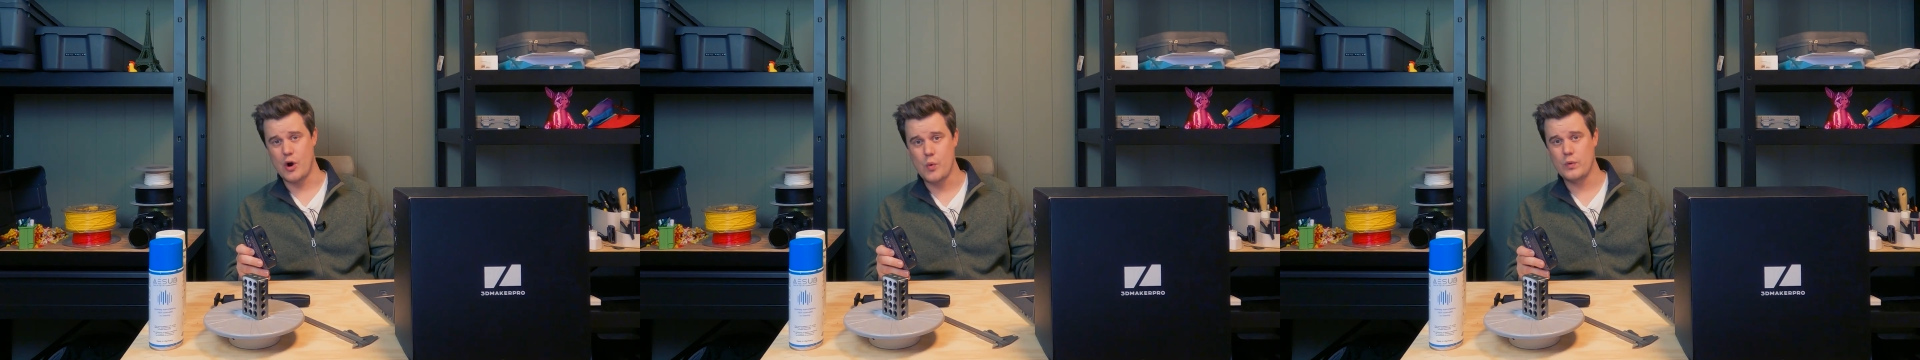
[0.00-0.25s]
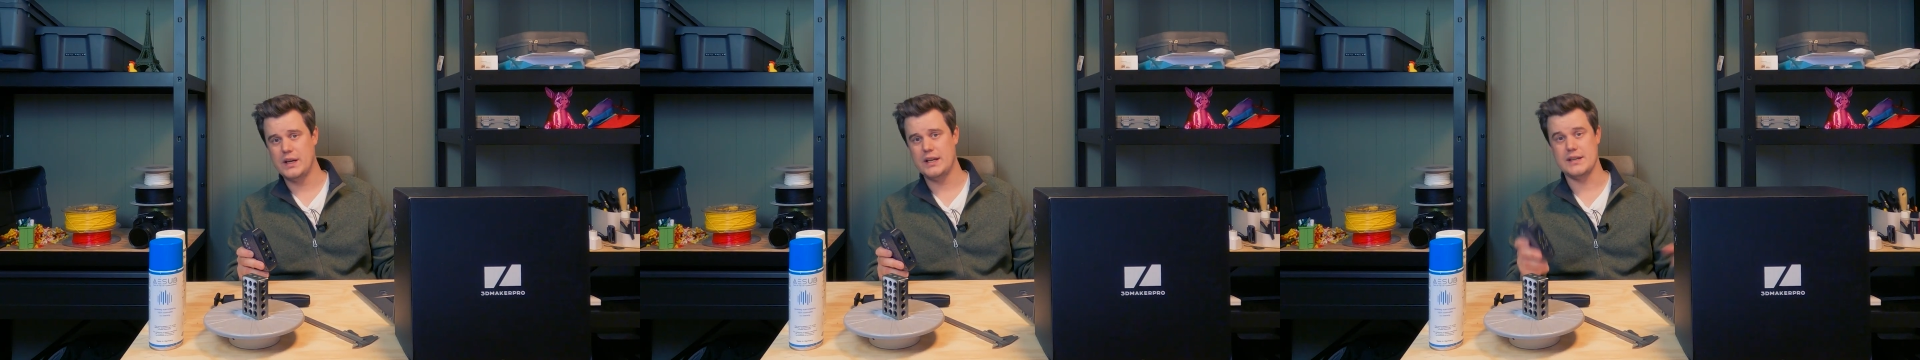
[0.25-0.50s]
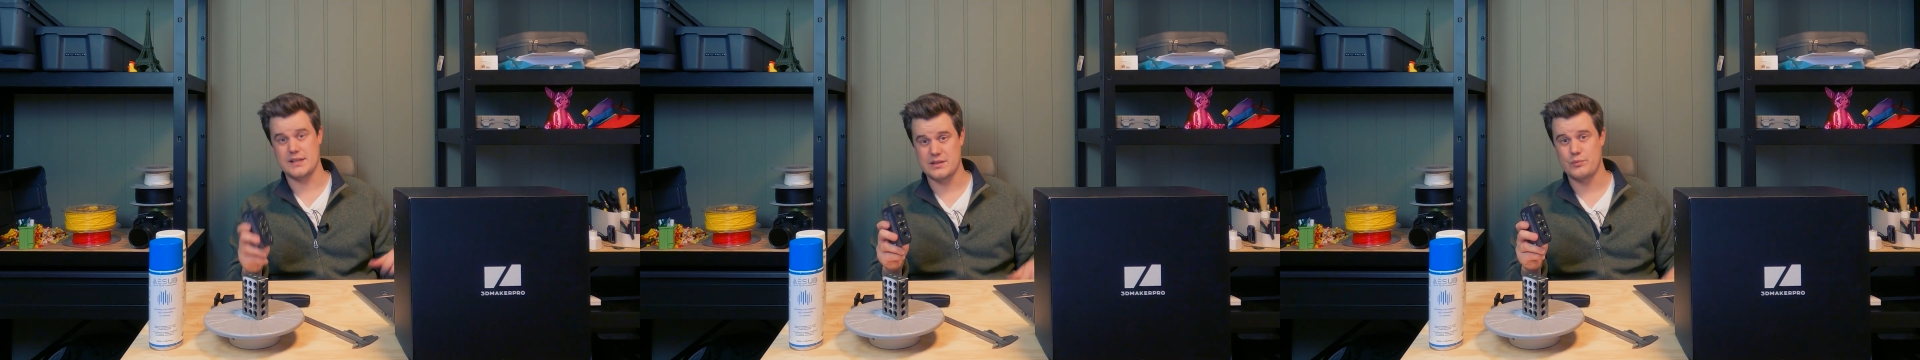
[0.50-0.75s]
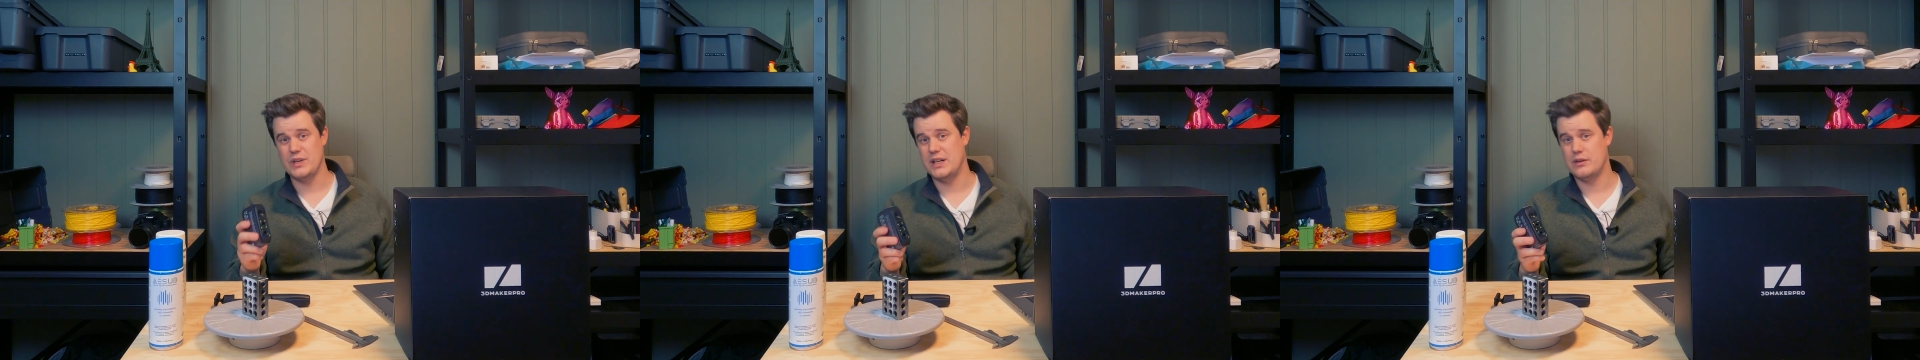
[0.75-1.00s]
only is a
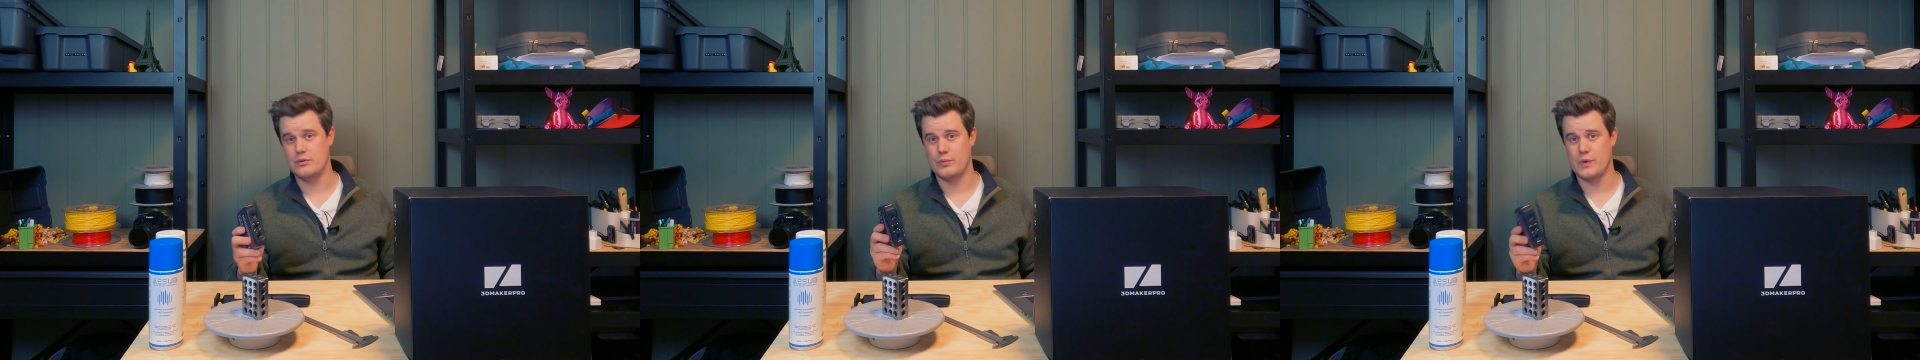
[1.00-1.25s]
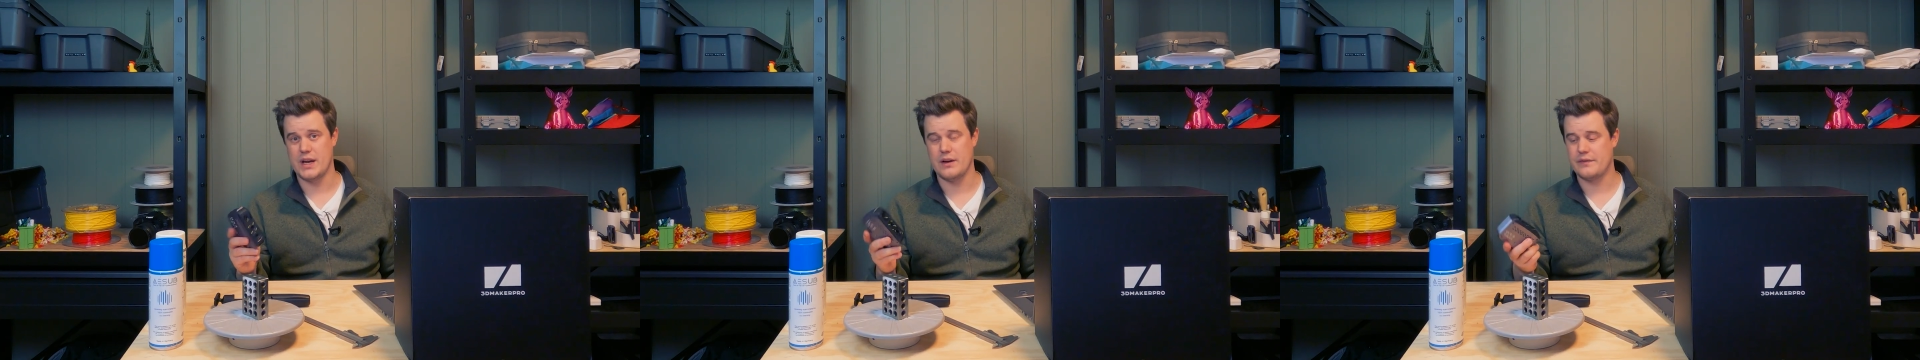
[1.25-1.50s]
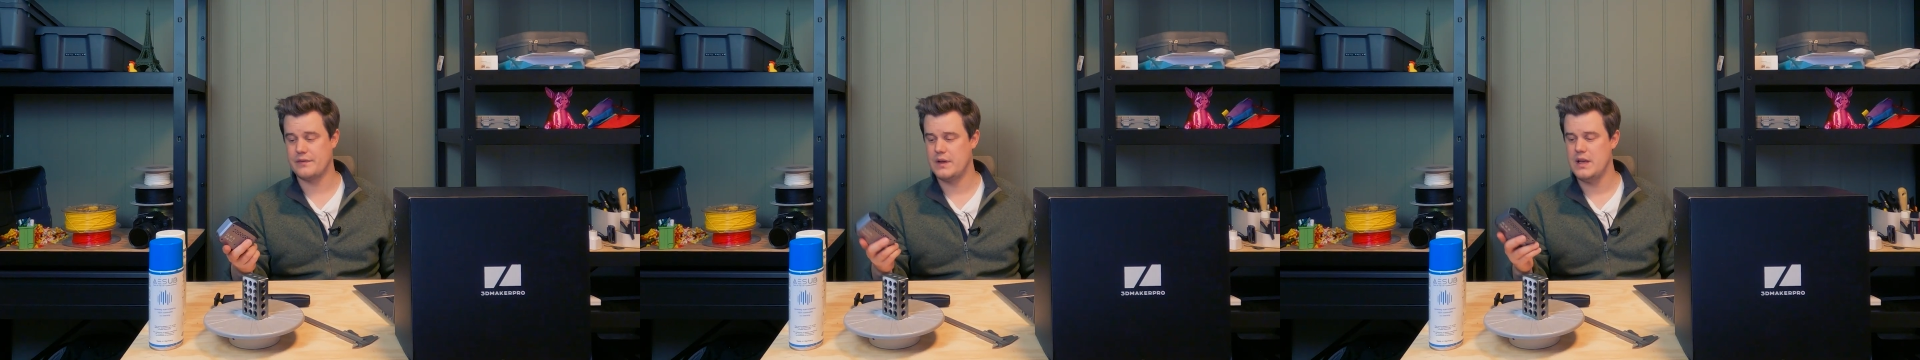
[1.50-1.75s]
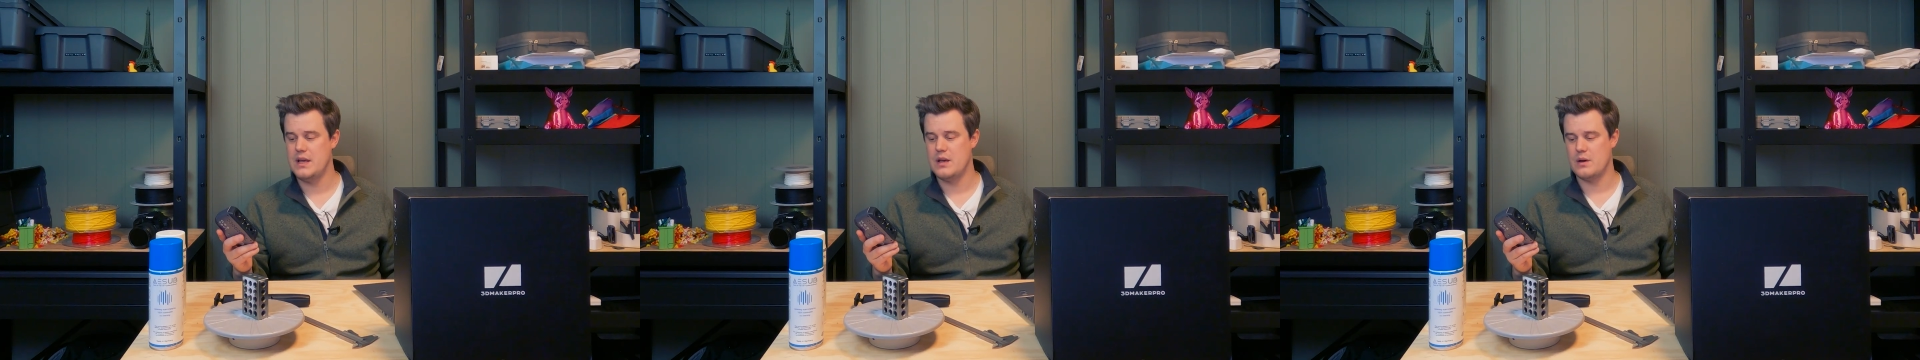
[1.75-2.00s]
really good way
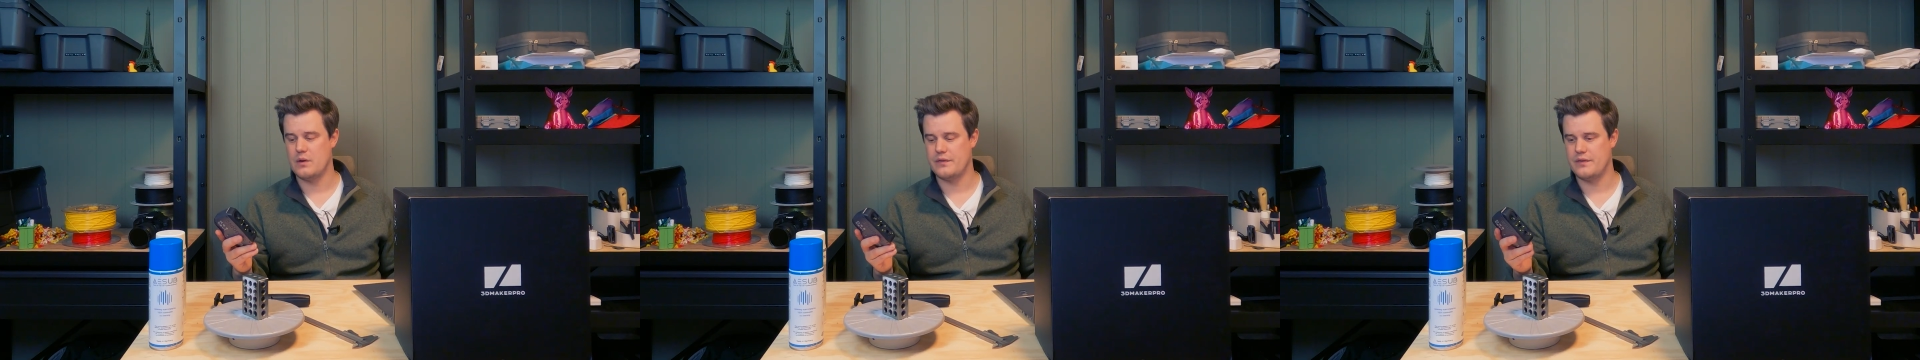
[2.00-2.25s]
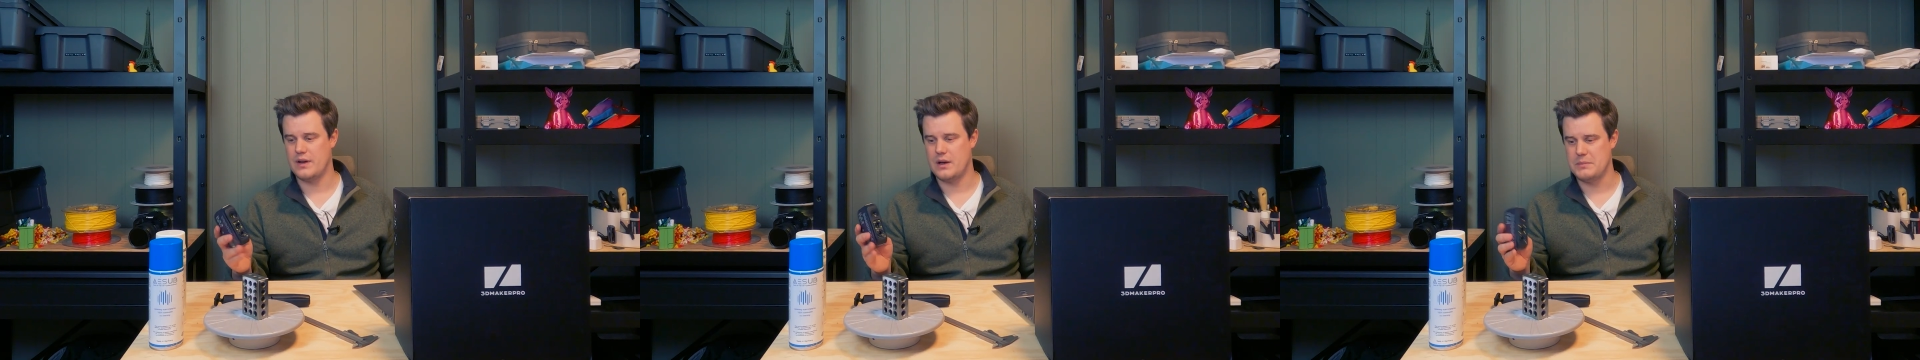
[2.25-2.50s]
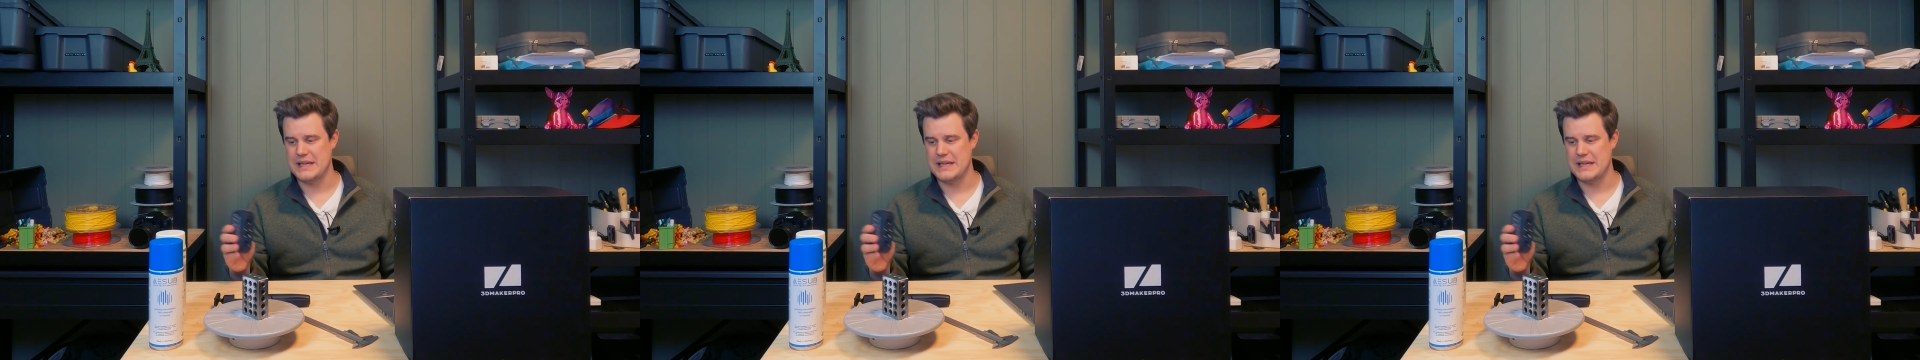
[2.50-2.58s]
of